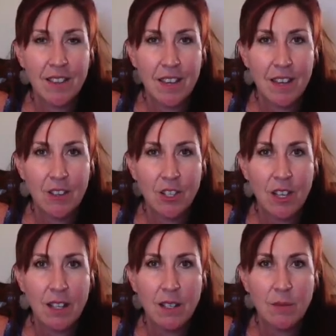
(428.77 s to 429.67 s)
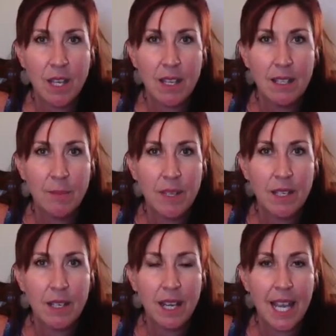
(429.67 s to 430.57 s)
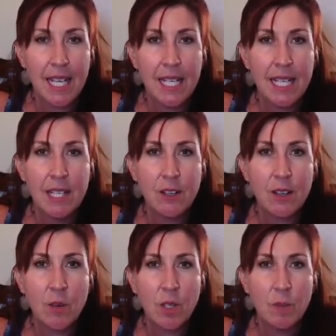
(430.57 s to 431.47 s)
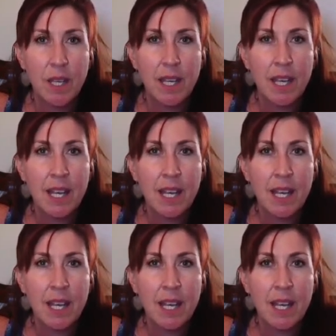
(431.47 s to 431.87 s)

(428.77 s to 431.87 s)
They just got some land up in Canada, and they're going to be